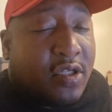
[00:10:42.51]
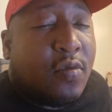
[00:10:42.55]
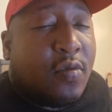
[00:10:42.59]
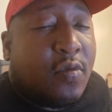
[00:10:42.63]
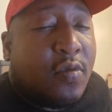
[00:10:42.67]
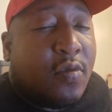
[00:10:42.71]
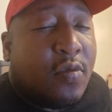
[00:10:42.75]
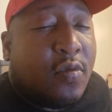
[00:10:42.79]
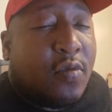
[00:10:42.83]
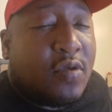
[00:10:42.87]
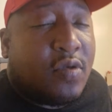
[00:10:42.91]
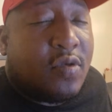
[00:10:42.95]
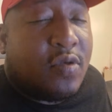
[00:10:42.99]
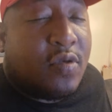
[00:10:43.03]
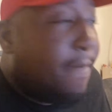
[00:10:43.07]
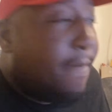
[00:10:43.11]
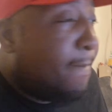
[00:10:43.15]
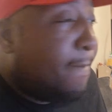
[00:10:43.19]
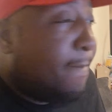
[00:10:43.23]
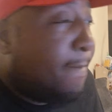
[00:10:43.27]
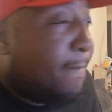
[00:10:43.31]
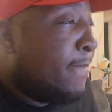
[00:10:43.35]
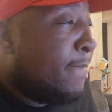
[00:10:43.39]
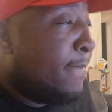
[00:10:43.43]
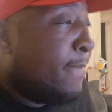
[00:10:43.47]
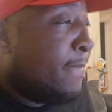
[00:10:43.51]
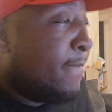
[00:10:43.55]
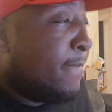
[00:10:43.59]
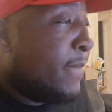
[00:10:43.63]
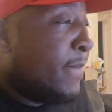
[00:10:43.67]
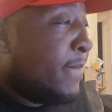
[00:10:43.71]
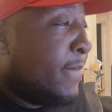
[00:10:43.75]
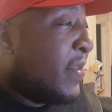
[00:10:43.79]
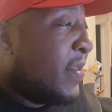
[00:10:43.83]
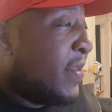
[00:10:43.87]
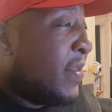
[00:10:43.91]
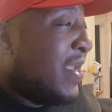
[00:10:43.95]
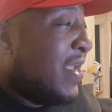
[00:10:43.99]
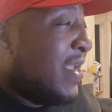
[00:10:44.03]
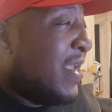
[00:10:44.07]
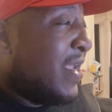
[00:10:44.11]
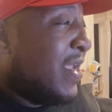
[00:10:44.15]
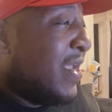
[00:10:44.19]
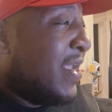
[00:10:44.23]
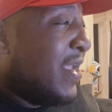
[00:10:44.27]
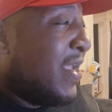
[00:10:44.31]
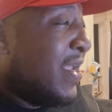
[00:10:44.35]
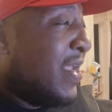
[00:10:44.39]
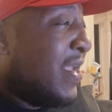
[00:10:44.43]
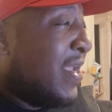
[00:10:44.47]
It's almost time.
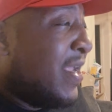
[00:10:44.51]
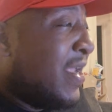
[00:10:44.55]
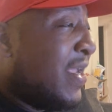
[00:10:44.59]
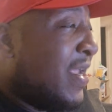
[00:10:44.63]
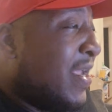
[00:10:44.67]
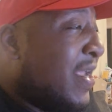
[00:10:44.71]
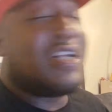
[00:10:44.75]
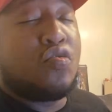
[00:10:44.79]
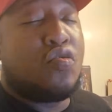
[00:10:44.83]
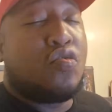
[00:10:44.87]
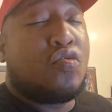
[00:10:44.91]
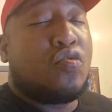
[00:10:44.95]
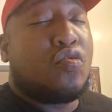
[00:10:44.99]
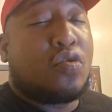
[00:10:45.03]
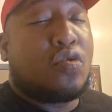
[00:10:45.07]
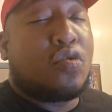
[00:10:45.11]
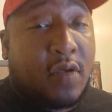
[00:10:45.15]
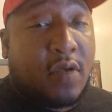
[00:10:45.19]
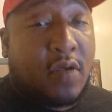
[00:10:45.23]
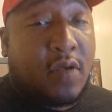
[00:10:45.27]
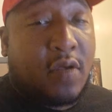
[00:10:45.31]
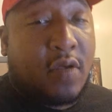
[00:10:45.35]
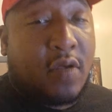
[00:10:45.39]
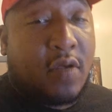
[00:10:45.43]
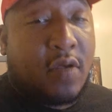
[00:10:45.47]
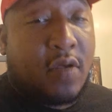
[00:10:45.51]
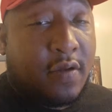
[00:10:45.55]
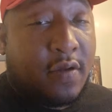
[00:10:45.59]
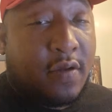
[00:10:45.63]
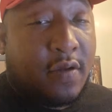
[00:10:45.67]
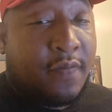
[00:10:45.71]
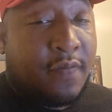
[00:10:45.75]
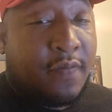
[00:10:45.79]
And it takes too long either.